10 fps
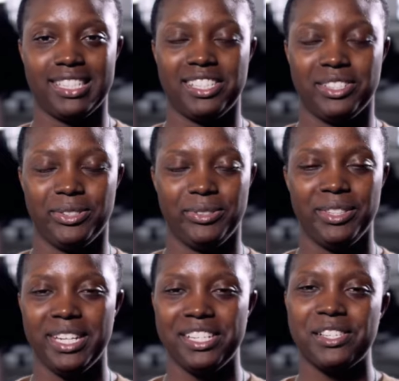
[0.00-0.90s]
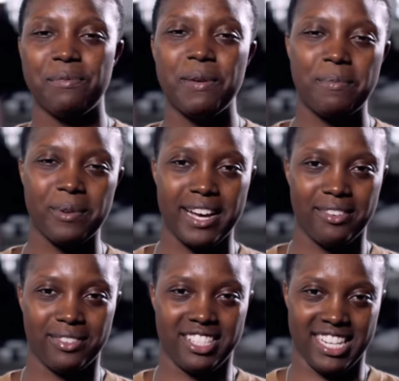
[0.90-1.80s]
So some people
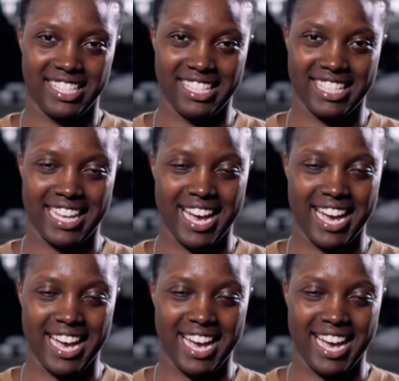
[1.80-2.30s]
have adjusted to